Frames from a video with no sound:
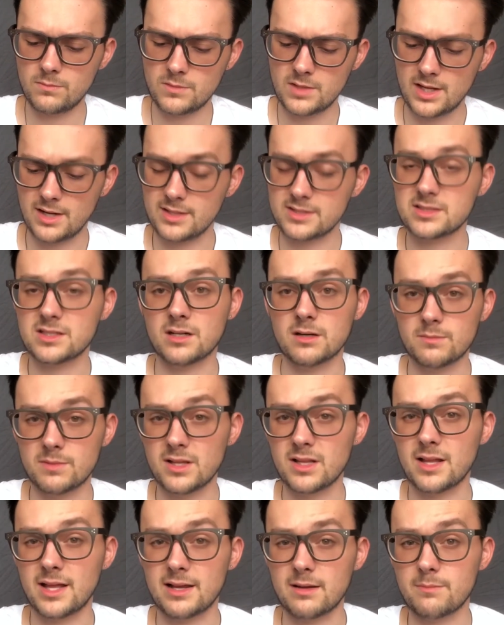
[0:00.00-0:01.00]
that it's gonna
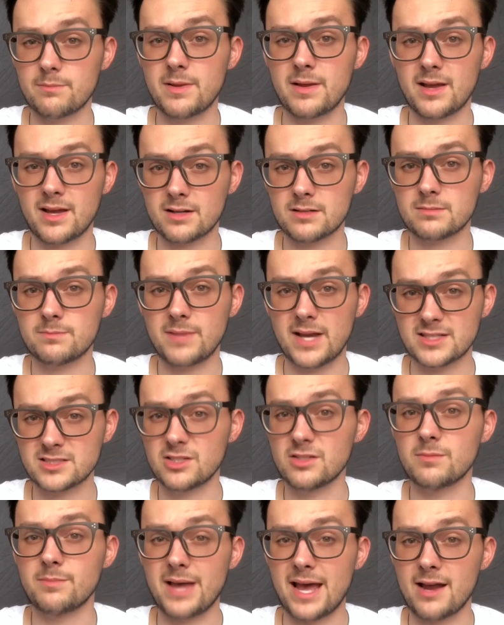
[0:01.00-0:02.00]
be like a back
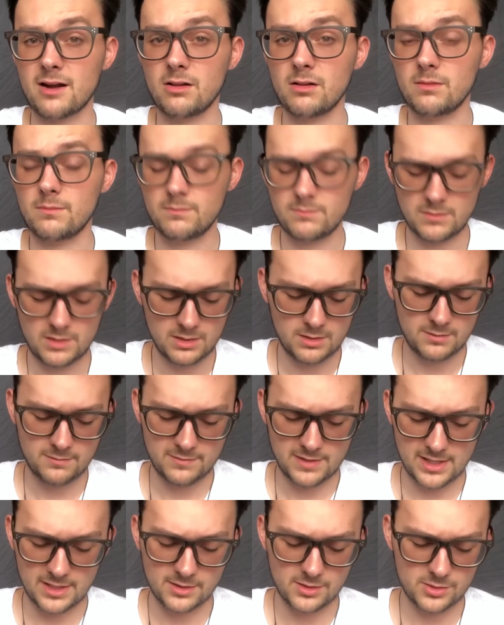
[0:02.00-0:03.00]
to the battle,
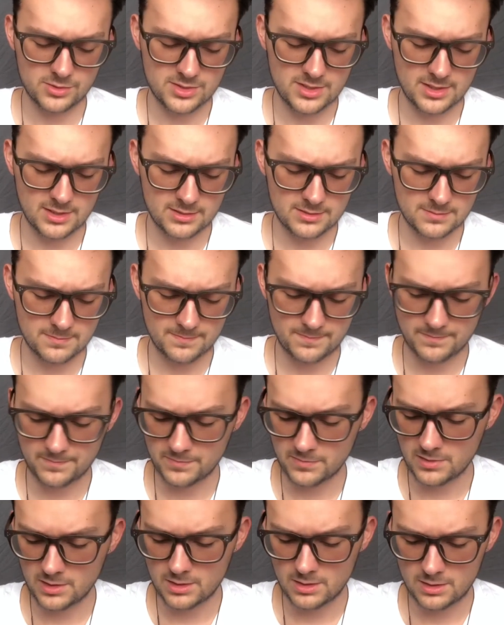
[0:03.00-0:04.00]
fighting those things.
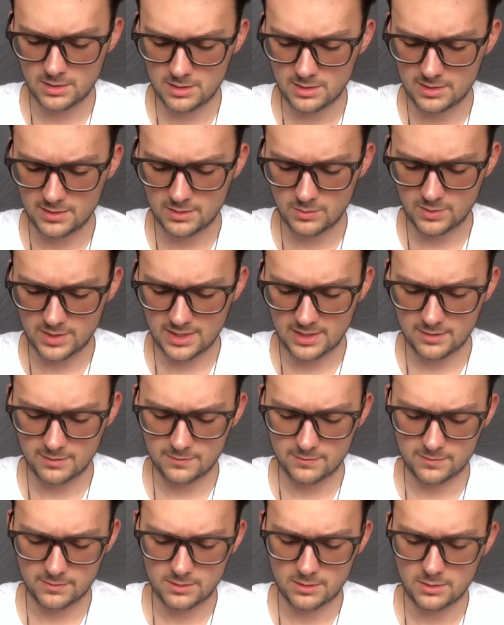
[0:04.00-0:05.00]
And then we
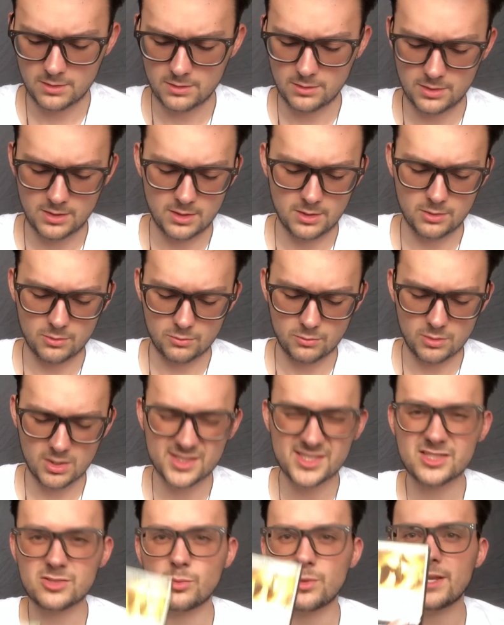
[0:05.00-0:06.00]
have the
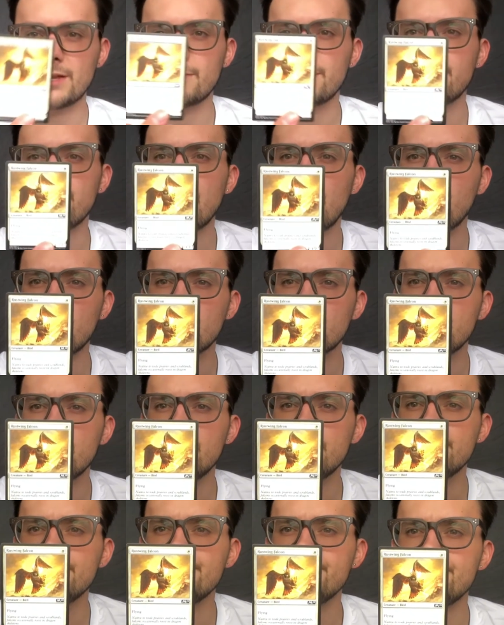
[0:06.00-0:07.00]
Rustwing
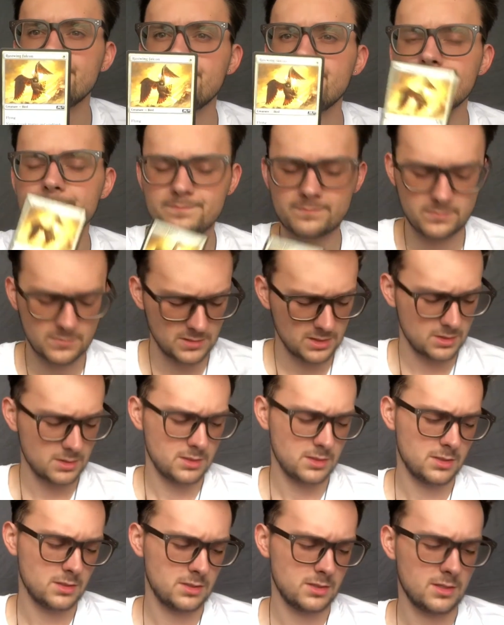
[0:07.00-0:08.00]
Falcon
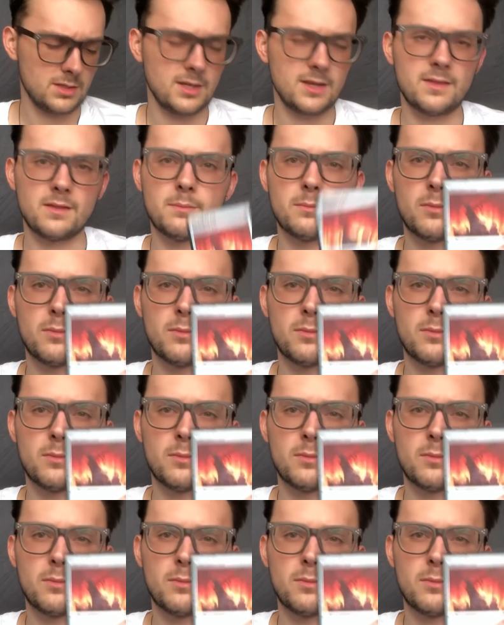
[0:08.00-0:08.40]
and